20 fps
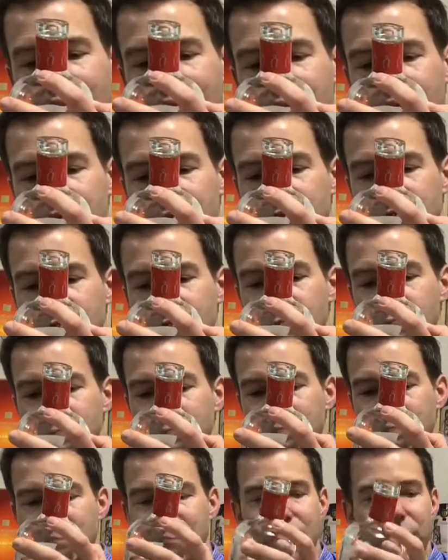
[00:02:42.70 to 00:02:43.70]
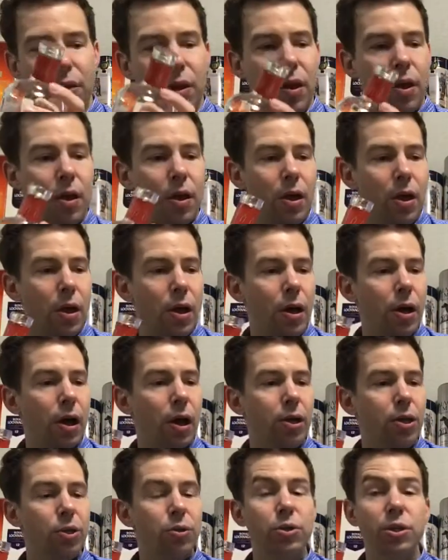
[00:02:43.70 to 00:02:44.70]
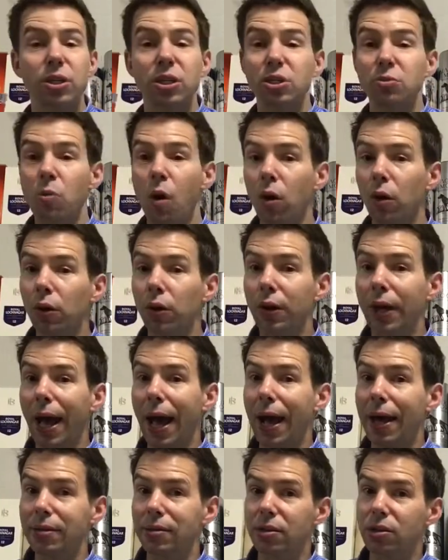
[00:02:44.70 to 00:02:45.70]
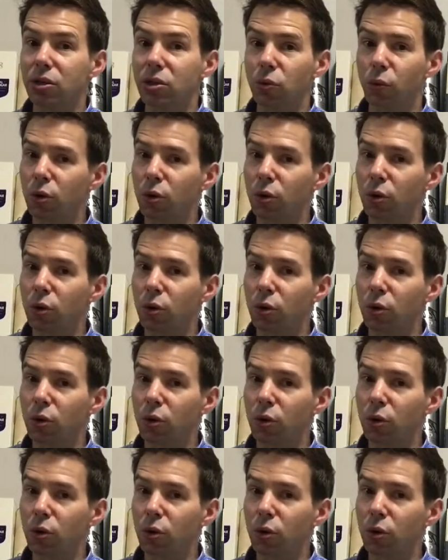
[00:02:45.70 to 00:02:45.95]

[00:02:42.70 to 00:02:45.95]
I would assume, using smaller casks,